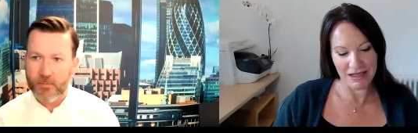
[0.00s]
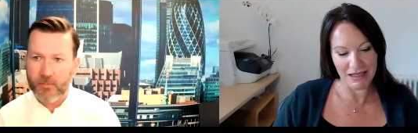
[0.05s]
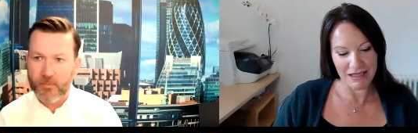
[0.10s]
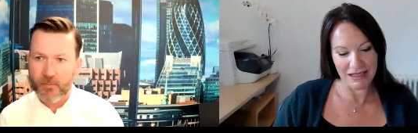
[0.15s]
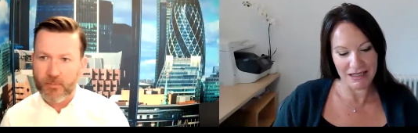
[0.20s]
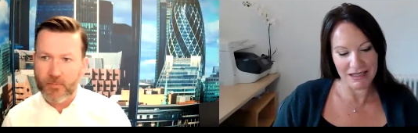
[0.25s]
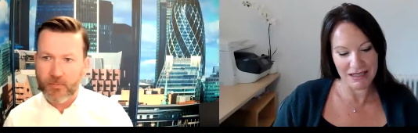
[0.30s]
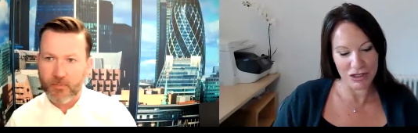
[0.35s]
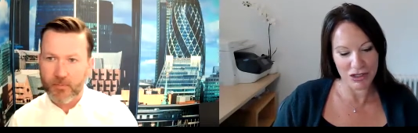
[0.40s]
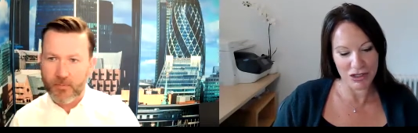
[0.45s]

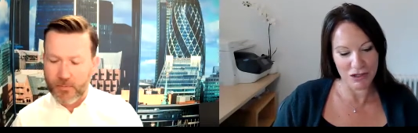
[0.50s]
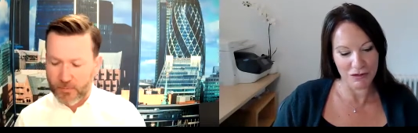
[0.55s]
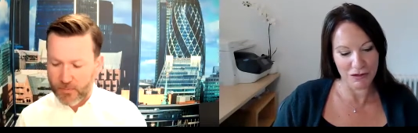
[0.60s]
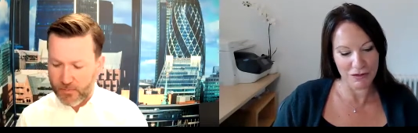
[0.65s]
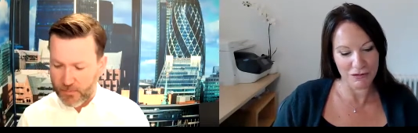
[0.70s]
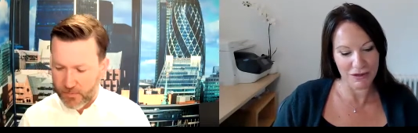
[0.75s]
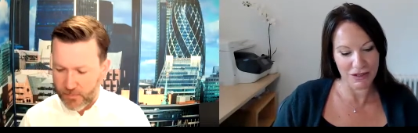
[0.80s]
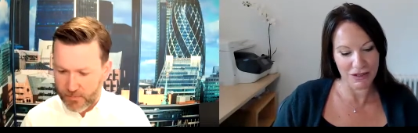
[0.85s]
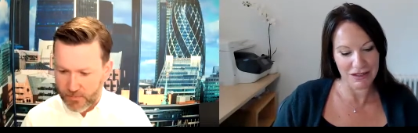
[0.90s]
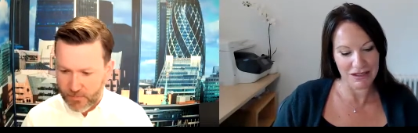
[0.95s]
Speaker 1: listen, you've
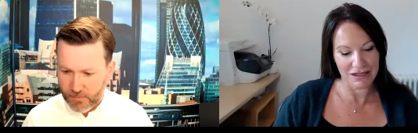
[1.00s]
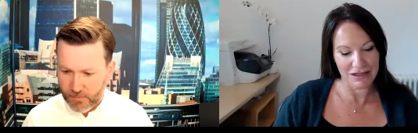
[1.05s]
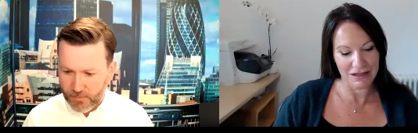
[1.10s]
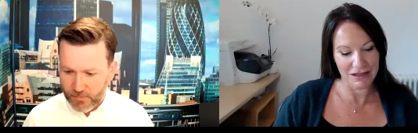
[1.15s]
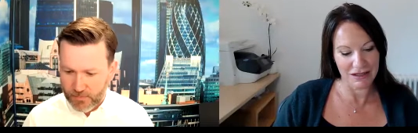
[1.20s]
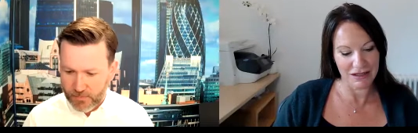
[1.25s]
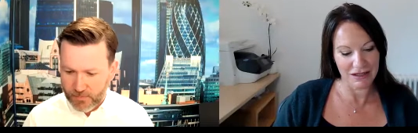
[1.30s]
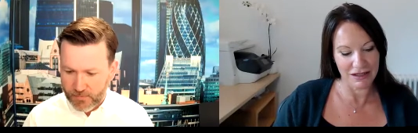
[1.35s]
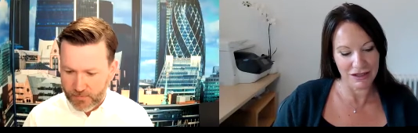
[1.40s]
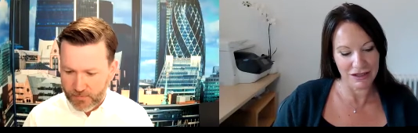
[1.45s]
given us
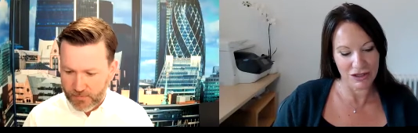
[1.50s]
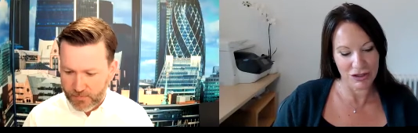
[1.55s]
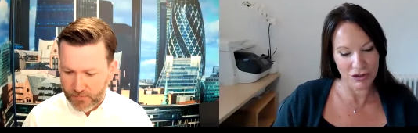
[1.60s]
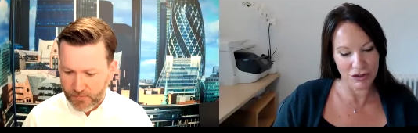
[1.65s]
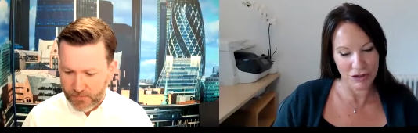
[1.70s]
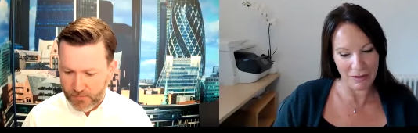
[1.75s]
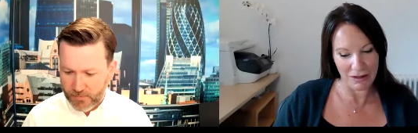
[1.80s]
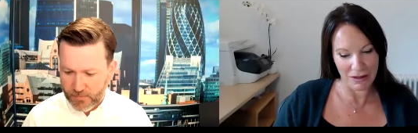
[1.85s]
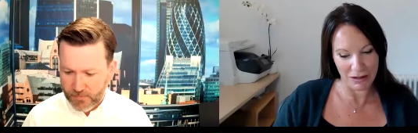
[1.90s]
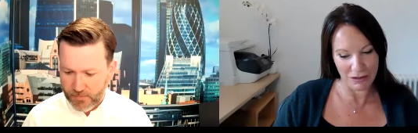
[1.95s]
a, a
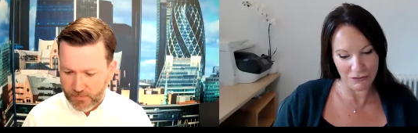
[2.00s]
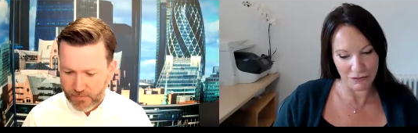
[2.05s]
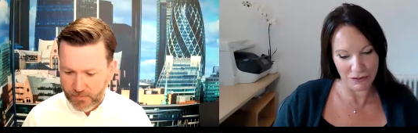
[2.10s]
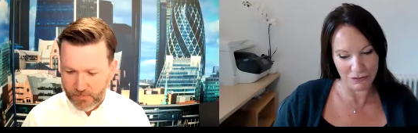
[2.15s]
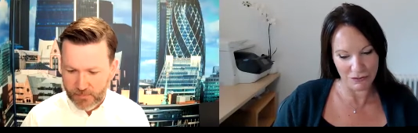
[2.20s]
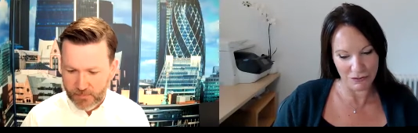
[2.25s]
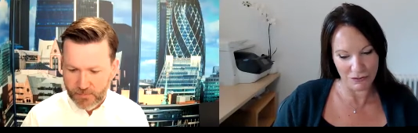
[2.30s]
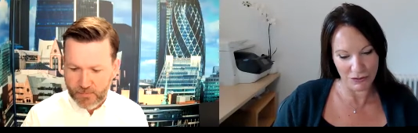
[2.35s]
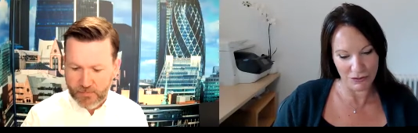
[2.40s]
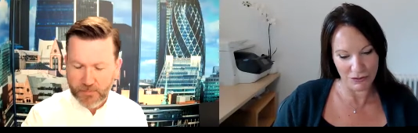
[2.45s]
huge amount of
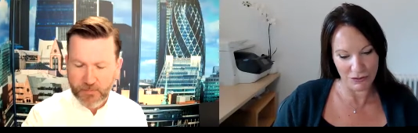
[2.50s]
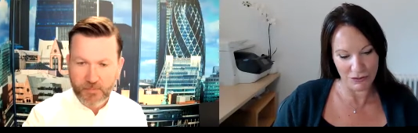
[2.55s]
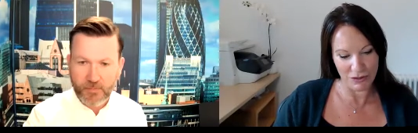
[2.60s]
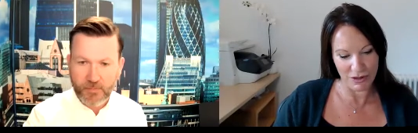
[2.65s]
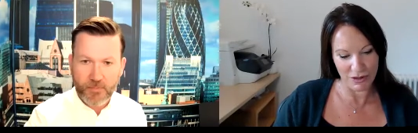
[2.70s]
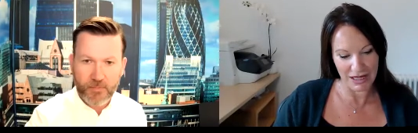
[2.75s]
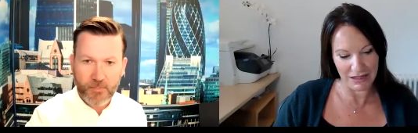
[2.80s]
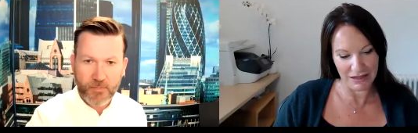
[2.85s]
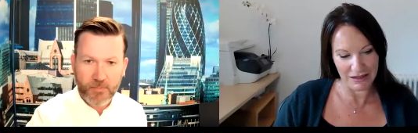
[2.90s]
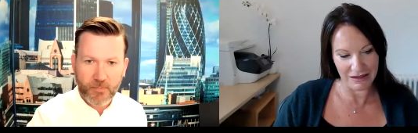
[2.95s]
food for
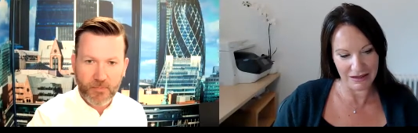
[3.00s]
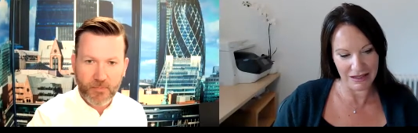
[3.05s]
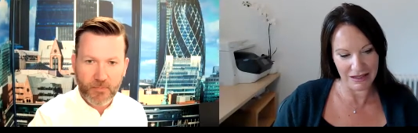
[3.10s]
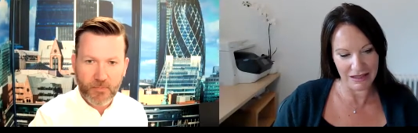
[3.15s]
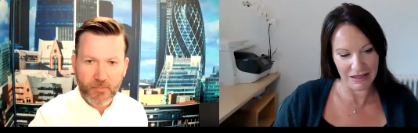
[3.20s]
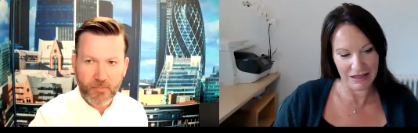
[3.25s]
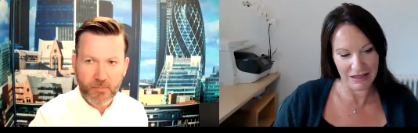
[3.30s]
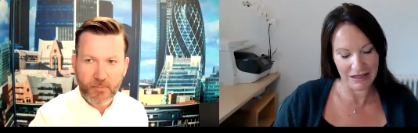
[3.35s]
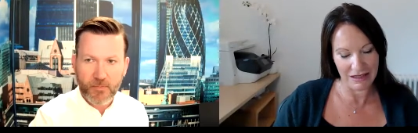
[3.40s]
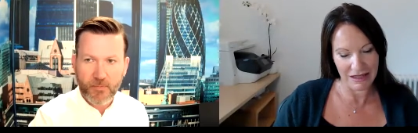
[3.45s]
thought, and I
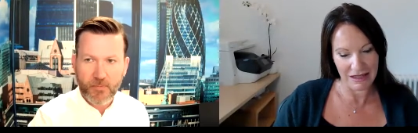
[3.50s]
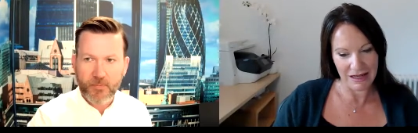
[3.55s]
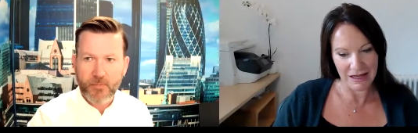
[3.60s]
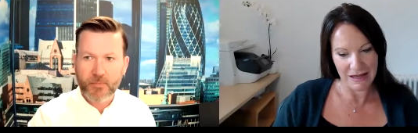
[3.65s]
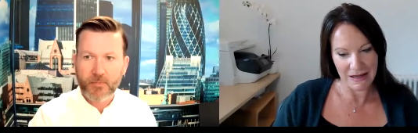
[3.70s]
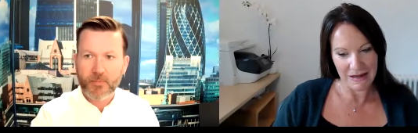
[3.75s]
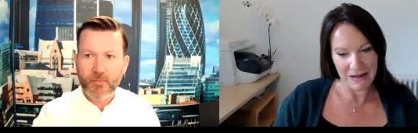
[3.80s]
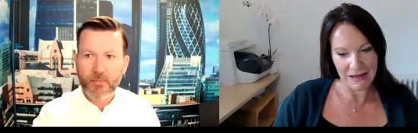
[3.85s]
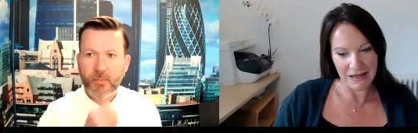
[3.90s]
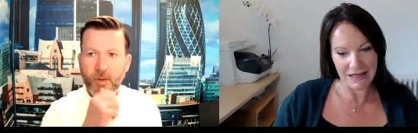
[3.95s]
think
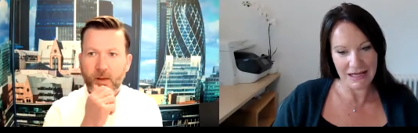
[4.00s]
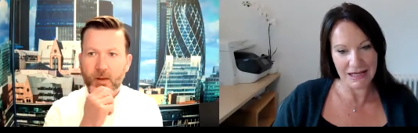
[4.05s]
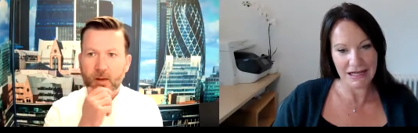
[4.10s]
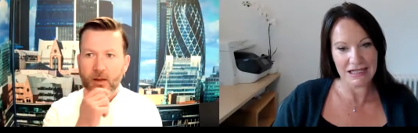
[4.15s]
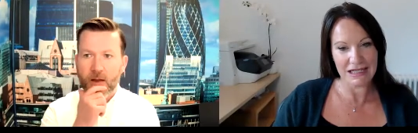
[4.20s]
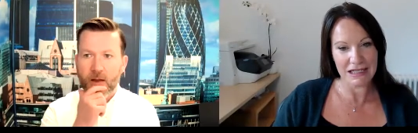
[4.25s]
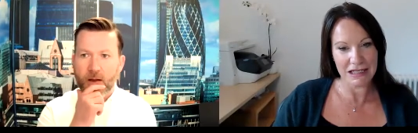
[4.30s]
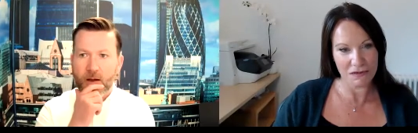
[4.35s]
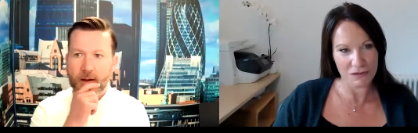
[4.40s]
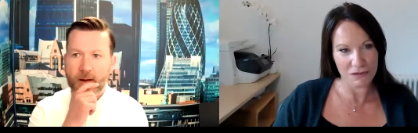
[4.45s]

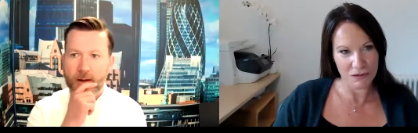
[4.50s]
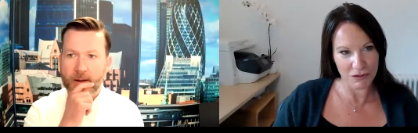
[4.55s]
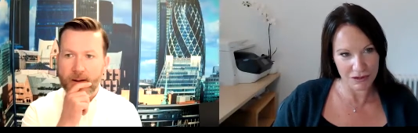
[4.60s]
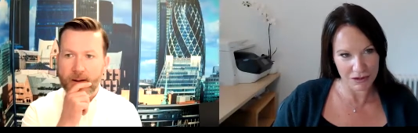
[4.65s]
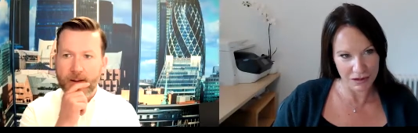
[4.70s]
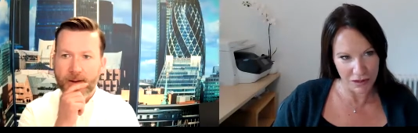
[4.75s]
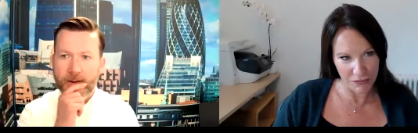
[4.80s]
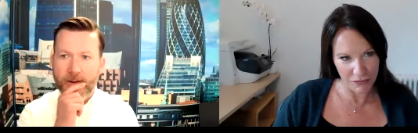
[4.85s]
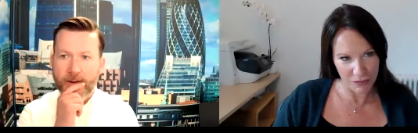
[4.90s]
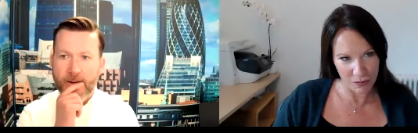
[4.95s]
it is a
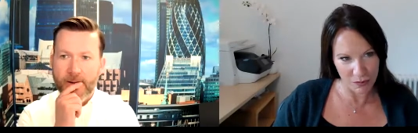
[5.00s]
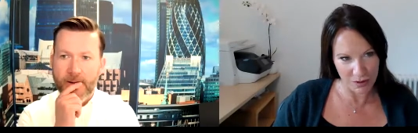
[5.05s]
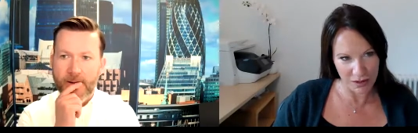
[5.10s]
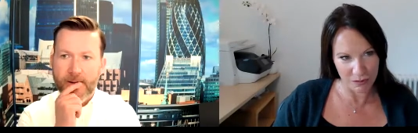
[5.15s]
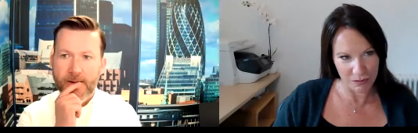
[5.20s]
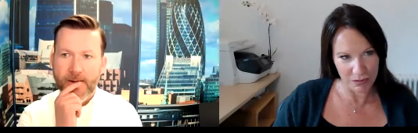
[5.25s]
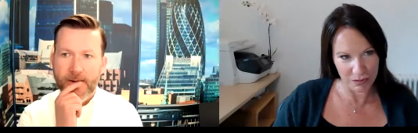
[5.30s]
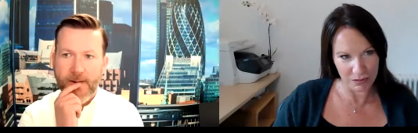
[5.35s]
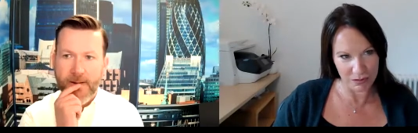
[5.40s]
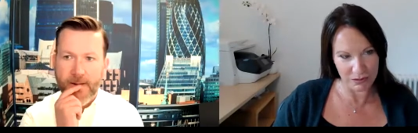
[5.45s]
difficult time for
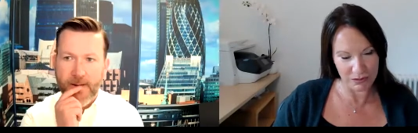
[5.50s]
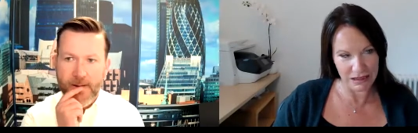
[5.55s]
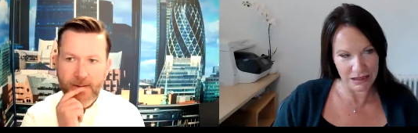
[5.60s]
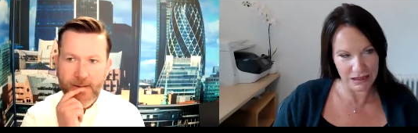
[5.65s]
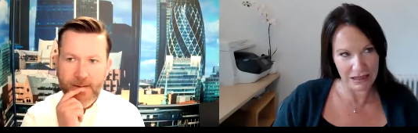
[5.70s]
people.